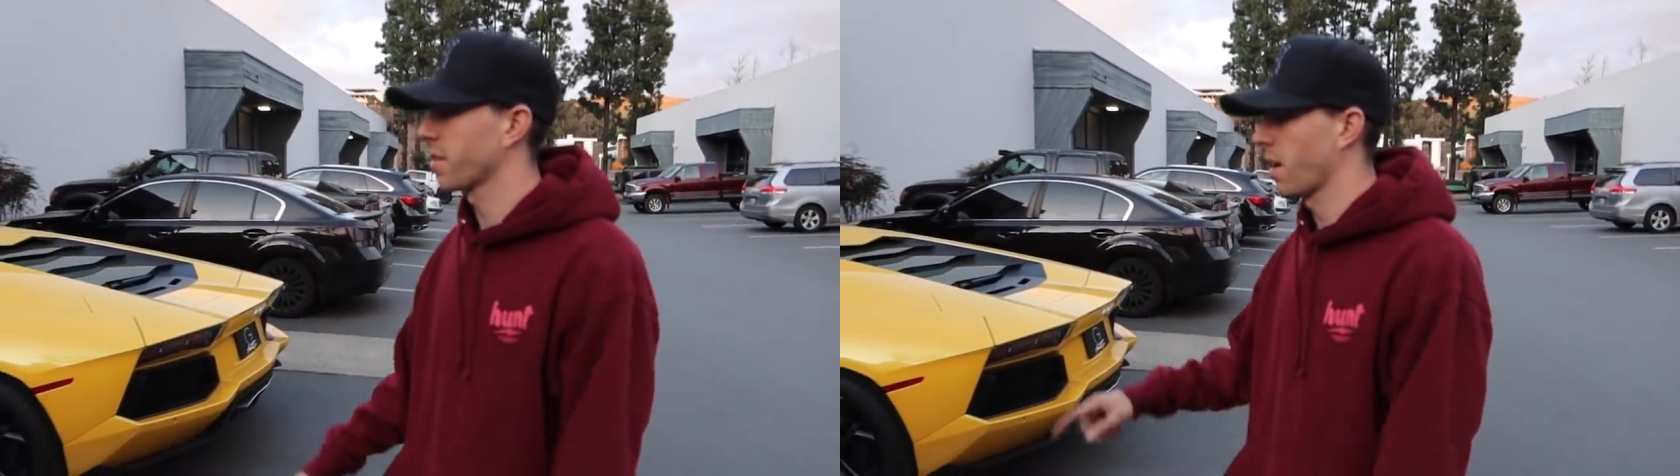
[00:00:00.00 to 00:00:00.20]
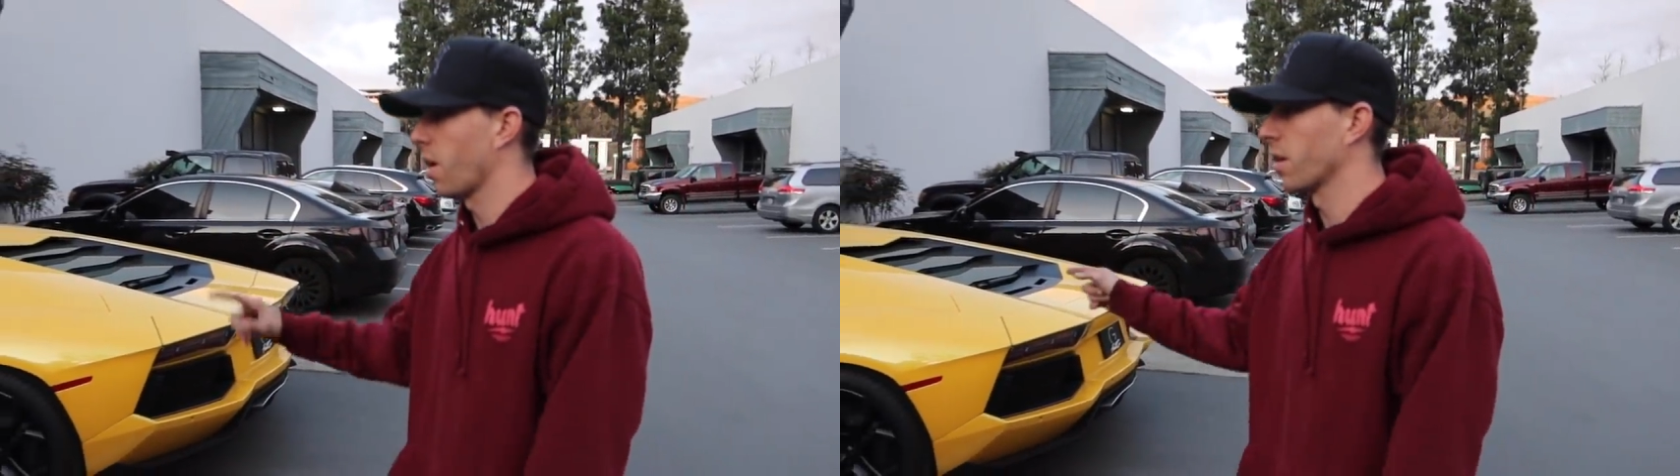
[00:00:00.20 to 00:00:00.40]

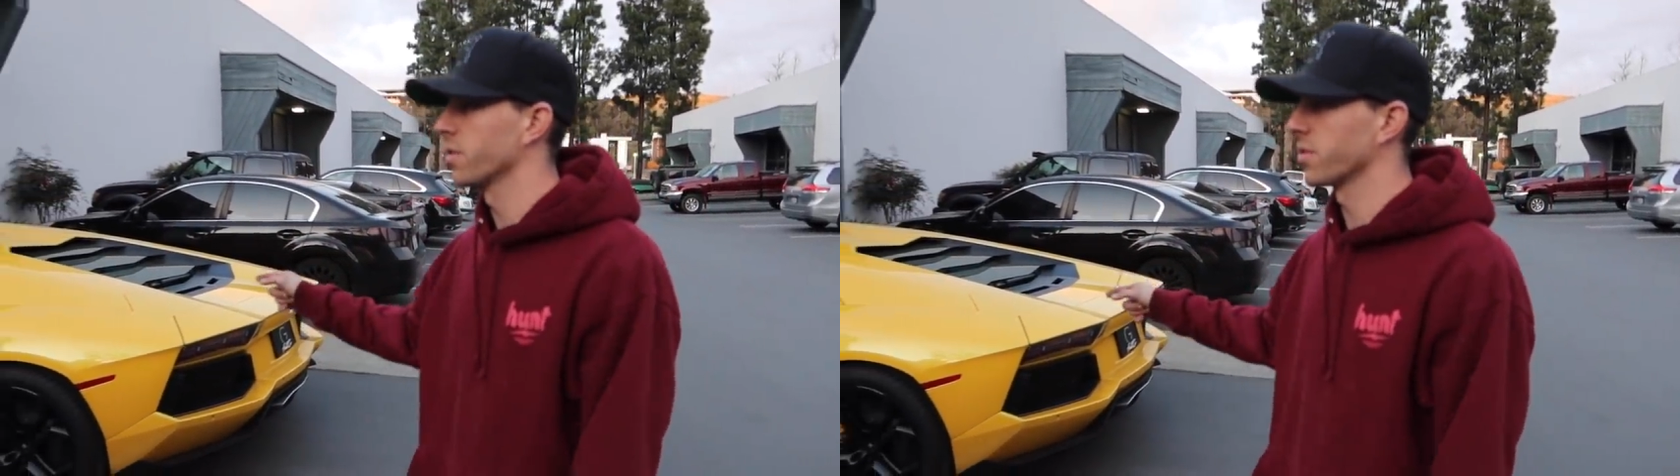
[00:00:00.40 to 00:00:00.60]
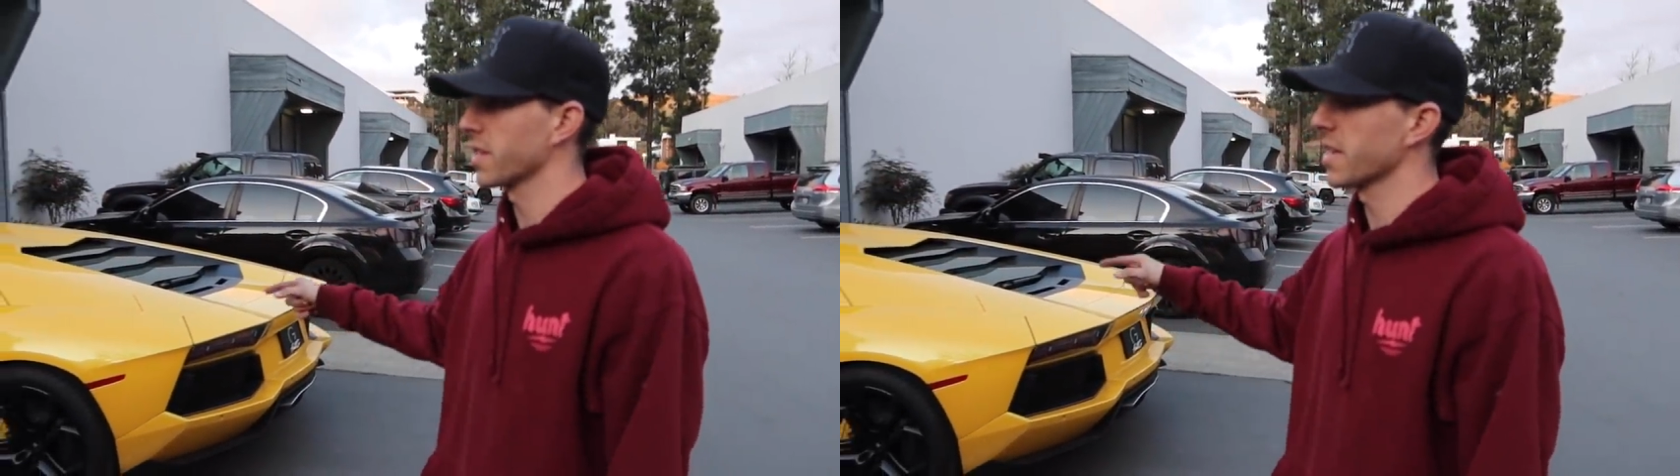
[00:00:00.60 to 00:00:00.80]
that are
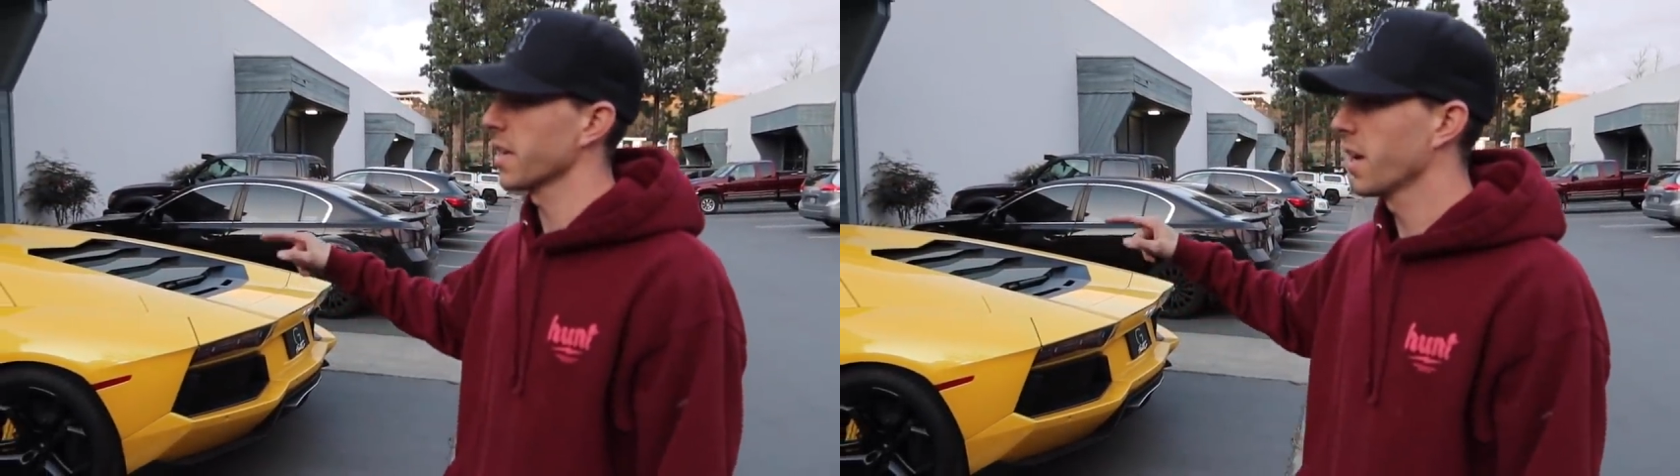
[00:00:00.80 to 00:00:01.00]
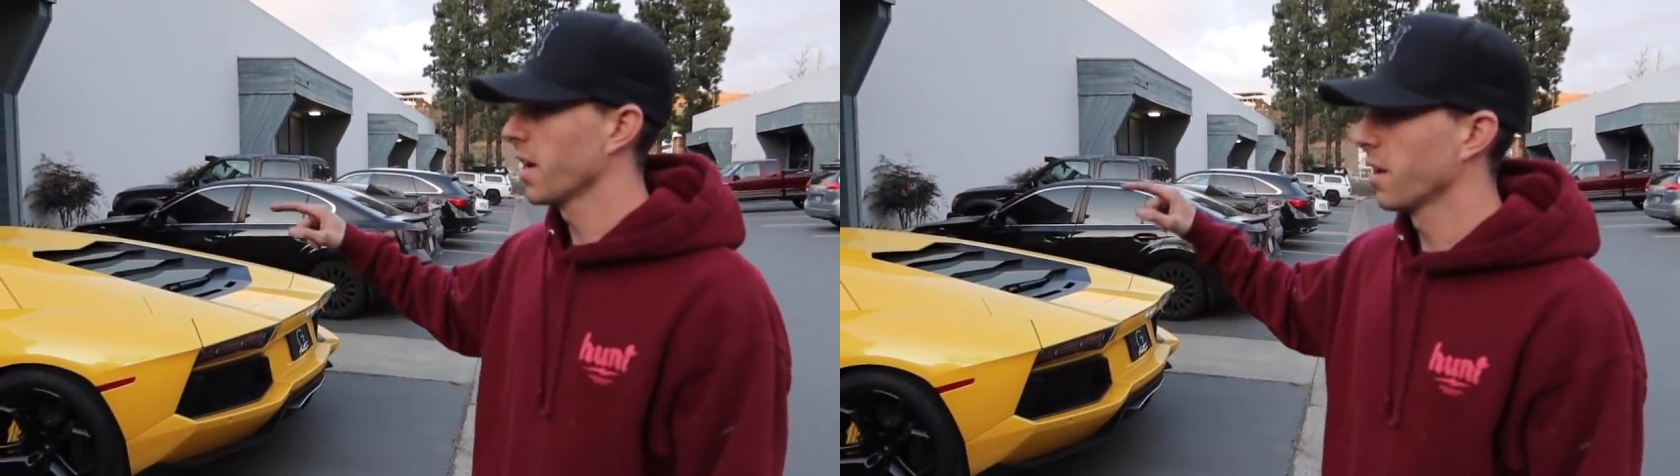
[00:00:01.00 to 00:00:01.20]

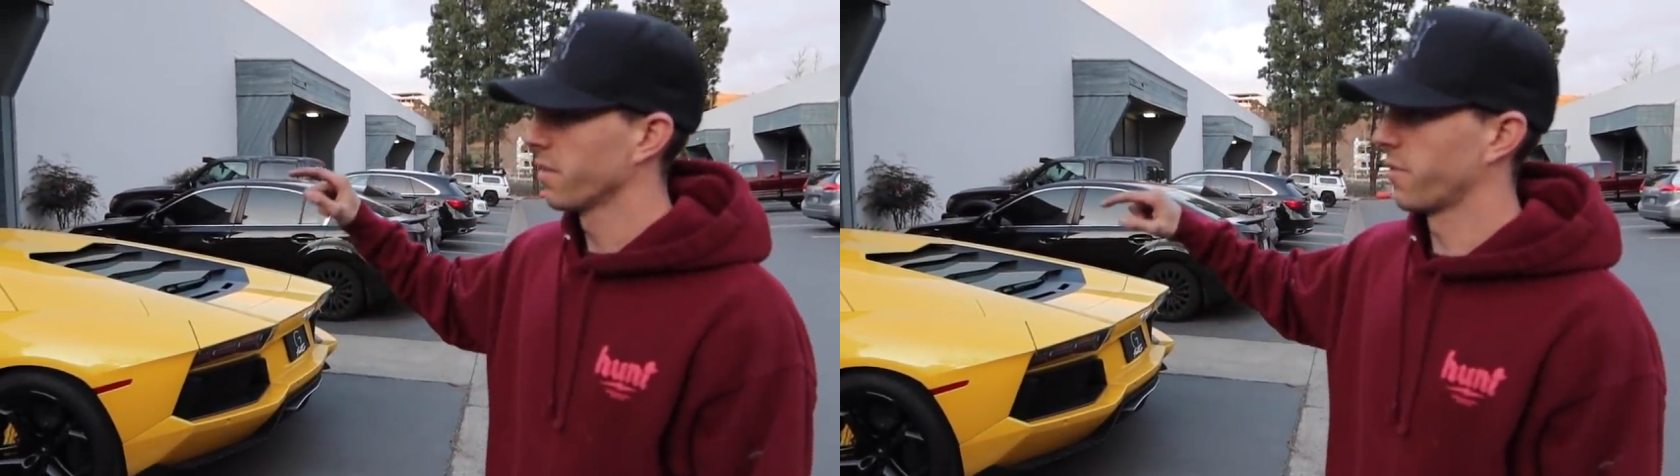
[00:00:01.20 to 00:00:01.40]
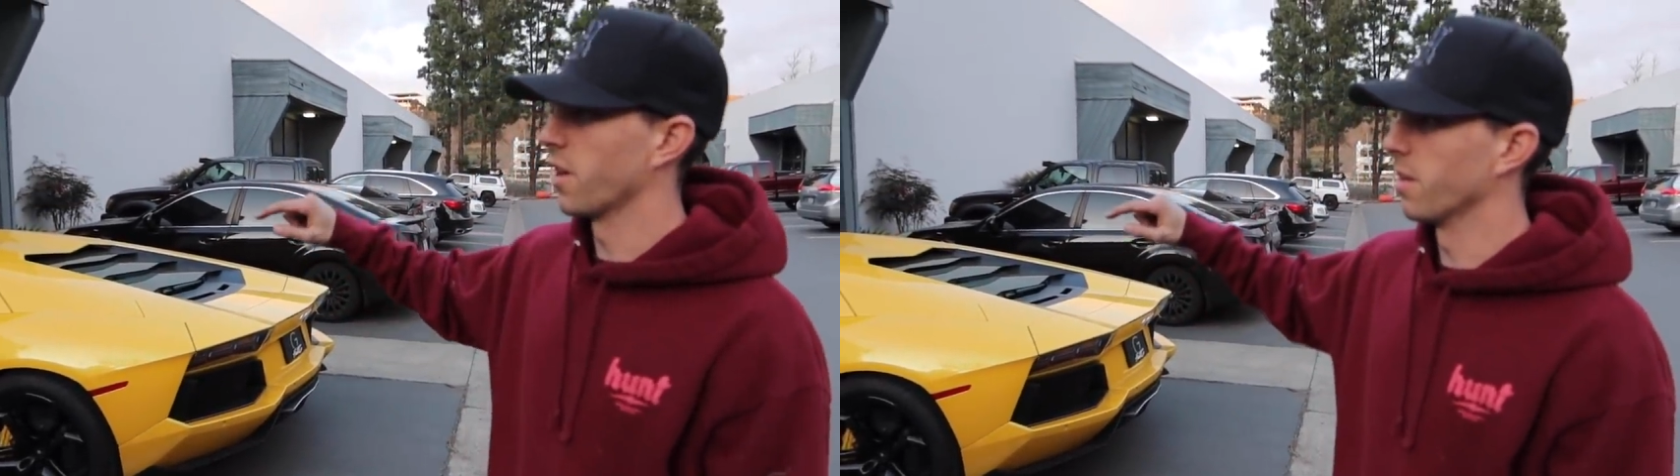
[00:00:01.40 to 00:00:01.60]

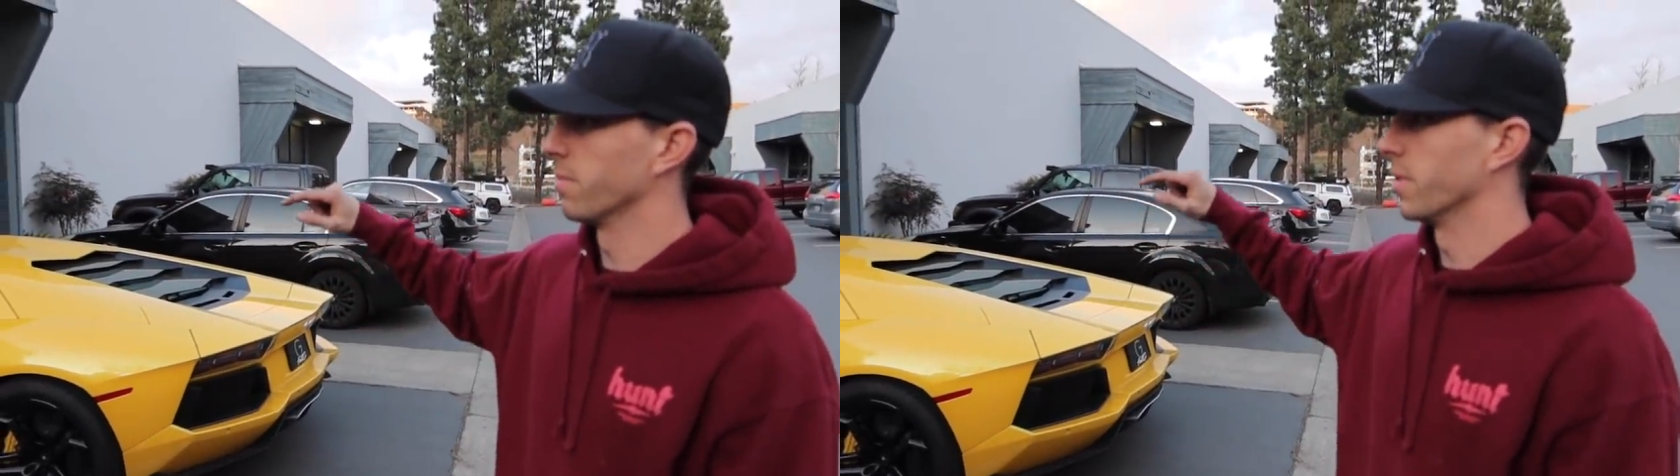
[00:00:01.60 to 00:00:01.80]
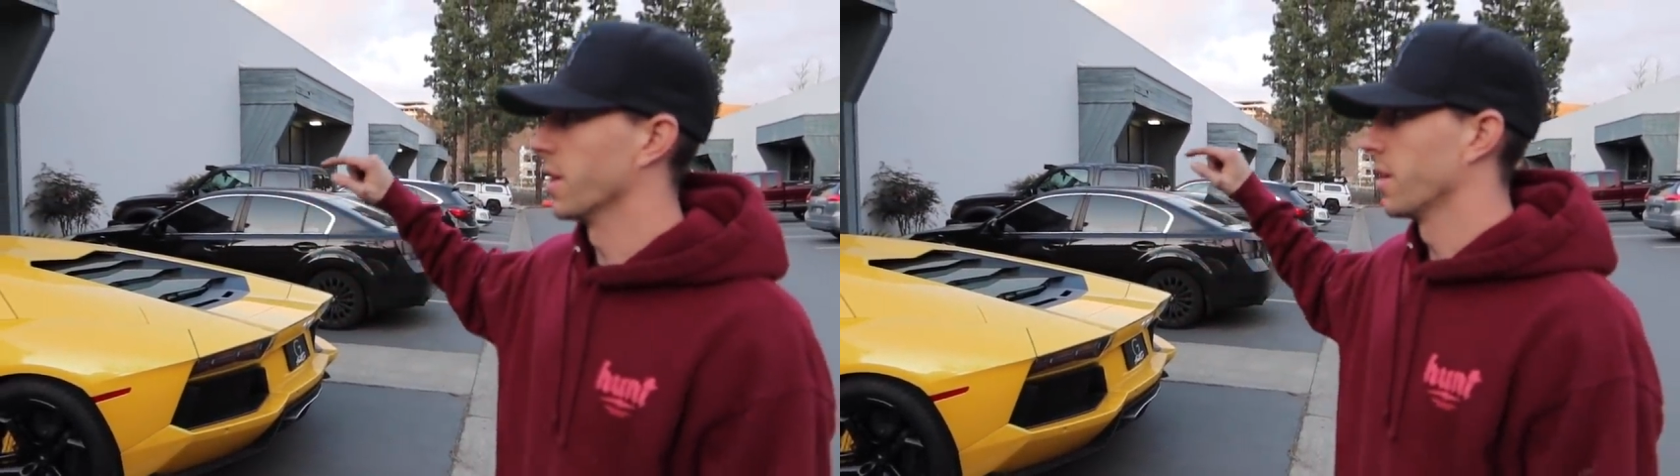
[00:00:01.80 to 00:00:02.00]
RZ from